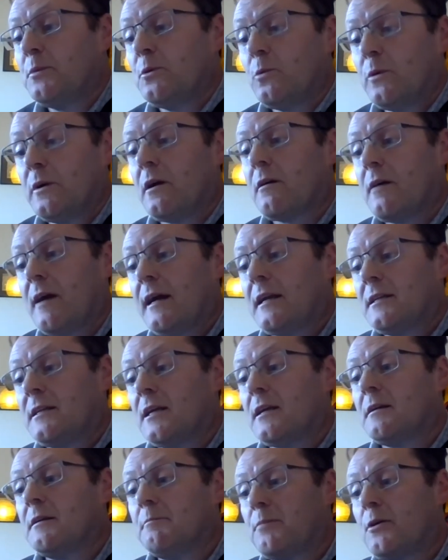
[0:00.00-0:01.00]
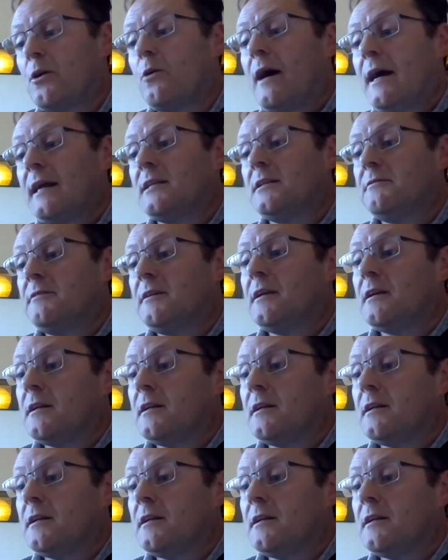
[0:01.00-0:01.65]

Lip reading: but we are acting proactively.